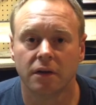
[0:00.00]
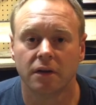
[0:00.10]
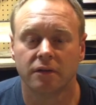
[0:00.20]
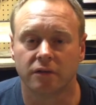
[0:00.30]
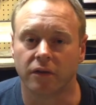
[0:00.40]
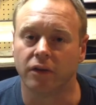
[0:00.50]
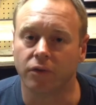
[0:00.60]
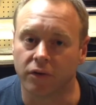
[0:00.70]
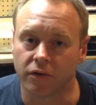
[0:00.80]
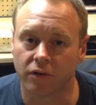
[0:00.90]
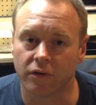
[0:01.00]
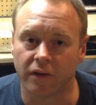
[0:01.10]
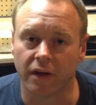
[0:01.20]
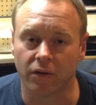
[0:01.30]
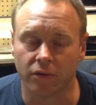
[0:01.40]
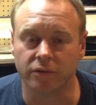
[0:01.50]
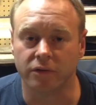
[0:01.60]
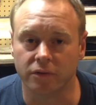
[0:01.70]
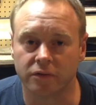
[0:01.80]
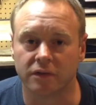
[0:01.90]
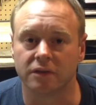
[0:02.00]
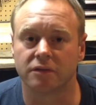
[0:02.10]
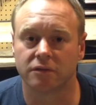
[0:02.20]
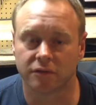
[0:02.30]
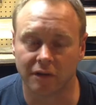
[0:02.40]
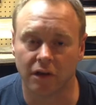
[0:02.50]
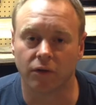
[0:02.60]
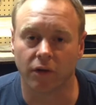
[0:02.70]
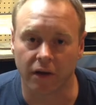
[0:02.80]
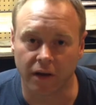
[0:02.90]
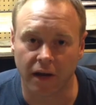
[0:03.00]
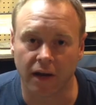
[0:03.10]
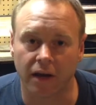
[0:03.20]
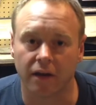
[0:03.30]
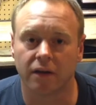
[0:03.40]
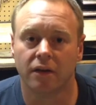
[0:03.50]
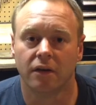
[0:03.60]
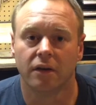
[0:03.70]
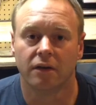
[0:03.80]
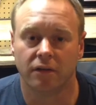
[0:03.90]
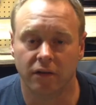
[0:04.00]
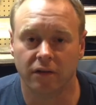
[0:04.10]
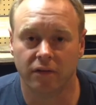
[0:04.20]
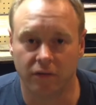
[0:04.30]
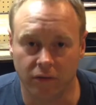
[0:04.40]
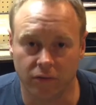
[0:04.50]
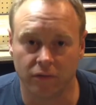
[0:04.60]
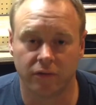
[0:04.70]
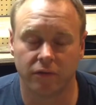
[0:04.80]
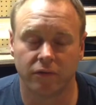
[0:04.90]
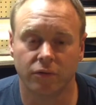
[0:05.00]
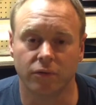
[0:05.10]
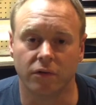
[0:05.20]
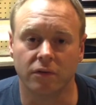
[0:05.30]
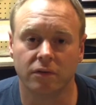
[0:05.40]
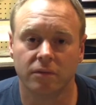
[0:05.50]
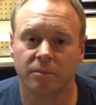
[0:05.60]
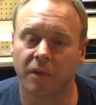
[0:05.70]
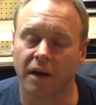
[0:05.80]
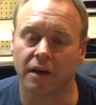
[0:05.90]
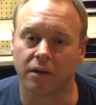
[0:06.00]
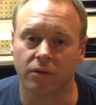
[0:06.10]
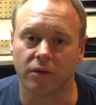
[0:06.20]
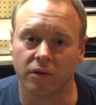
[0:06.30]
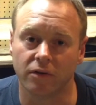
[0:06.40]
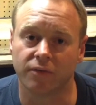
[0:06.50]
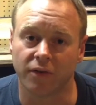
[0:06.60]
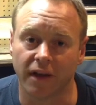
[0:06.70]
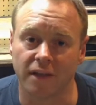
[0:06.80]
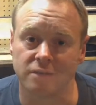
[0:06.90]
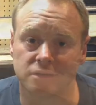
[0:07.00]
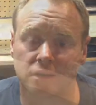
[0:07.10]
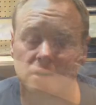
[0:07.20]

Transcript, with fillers: so that you can turn that old useless, slow, archaic, disused tool back into a useful handsaw.